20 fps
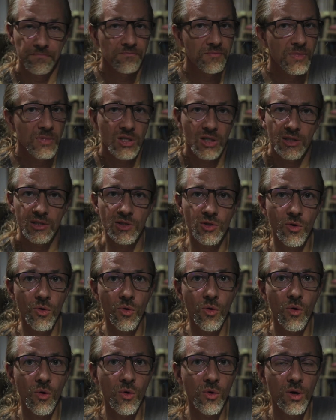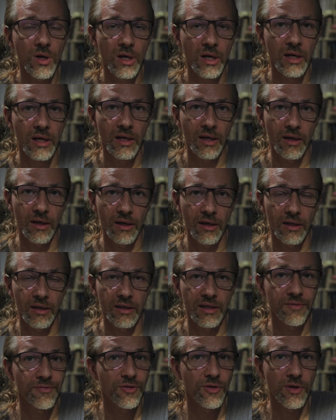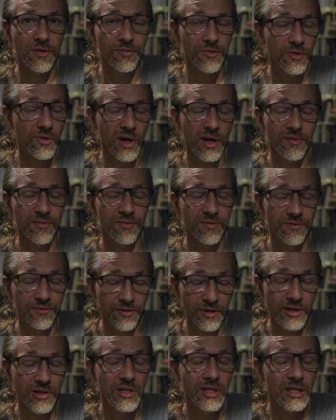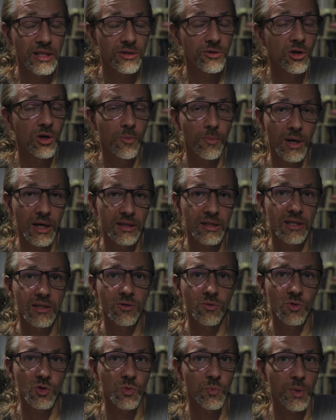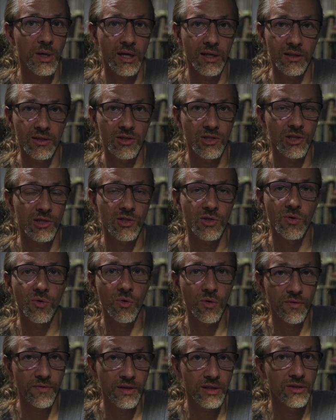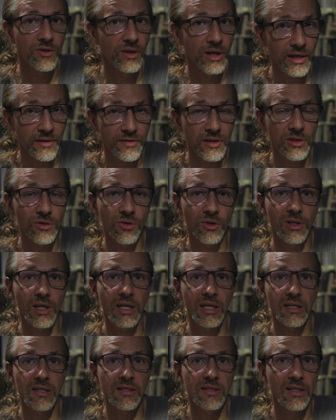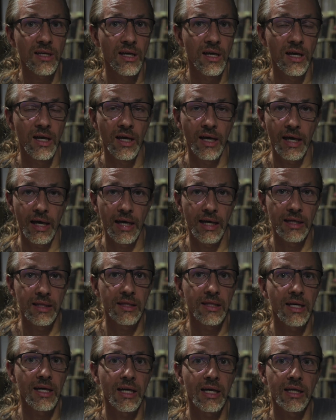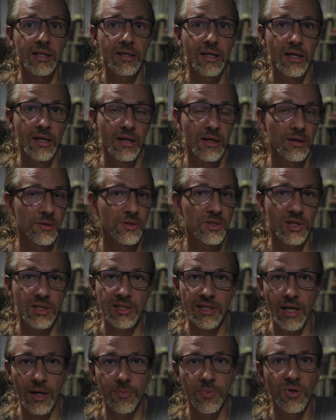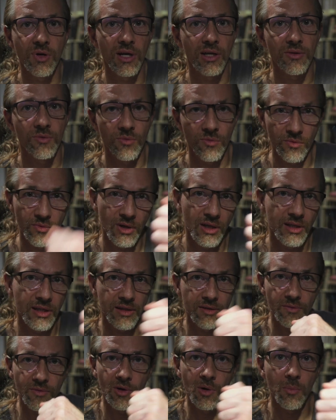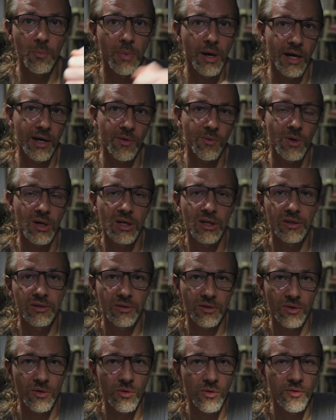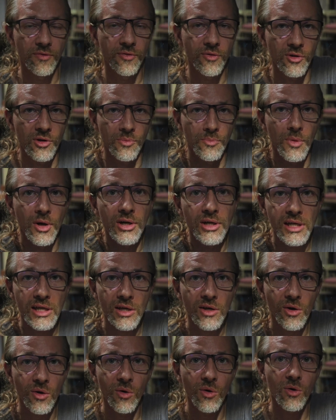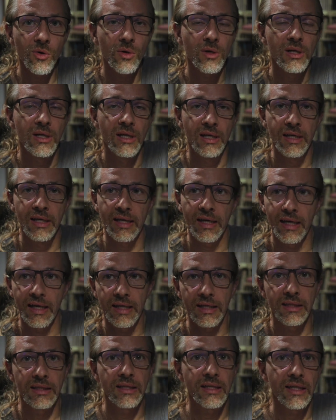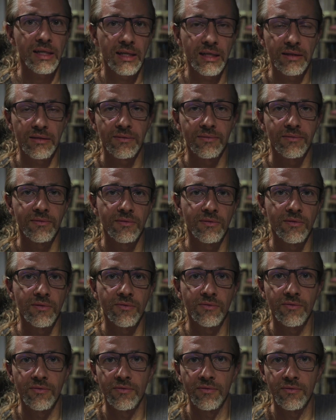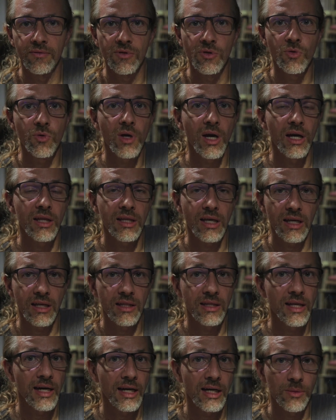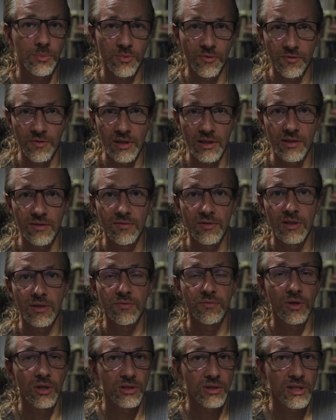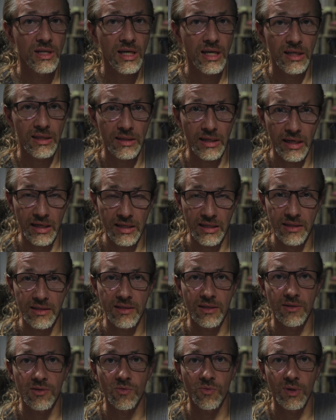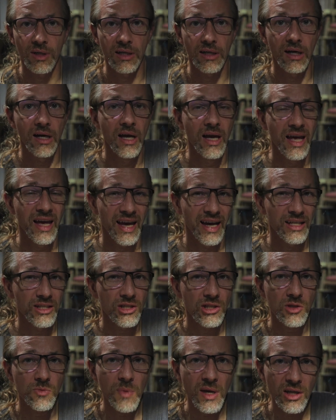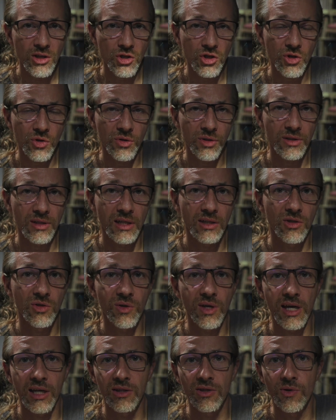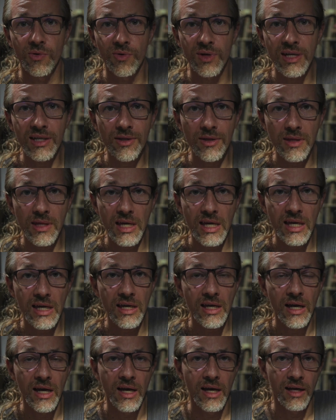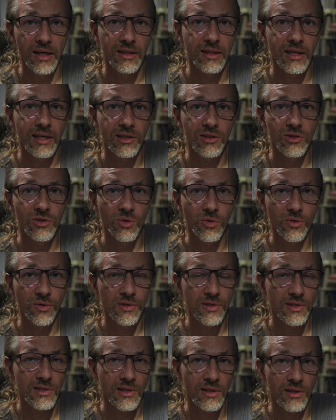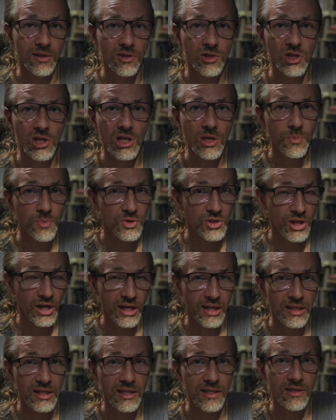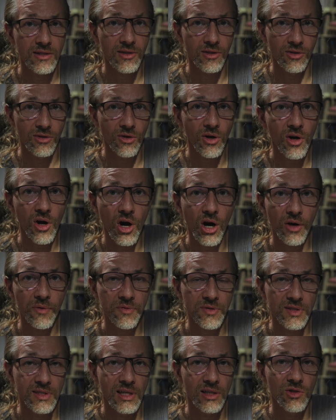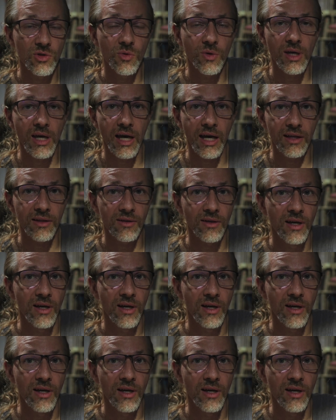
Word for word: just go, uh, if, you, if you have very little money to spend, just go with the Leviton ends and then just upgrade one, one by one, go for a Marinco, and then you can end up with, with Wattgate ends as well. And just make sure that you get the real thing, not those uh, cheap Chinese knockoffs that you get